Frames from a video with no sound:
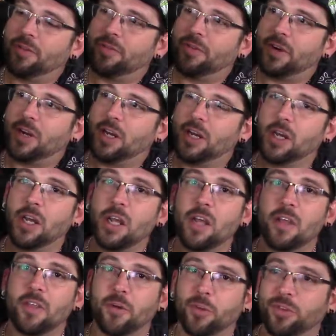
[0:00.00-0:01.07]
to find.
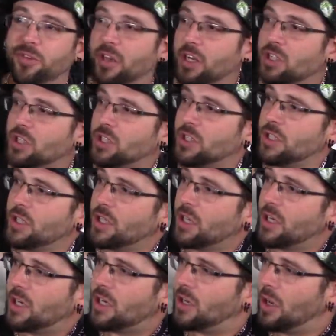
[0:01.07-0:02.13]
There was actually
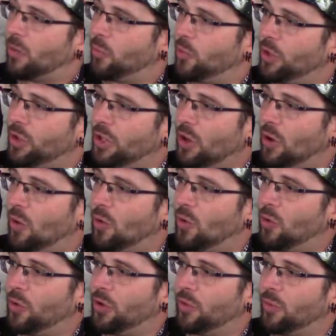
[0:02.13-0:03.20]
a really
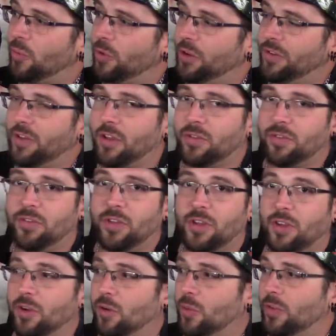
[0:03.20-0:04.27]
old retail
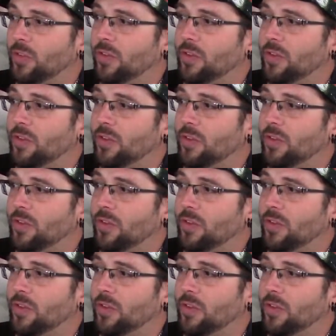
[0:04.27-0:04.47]
sticker with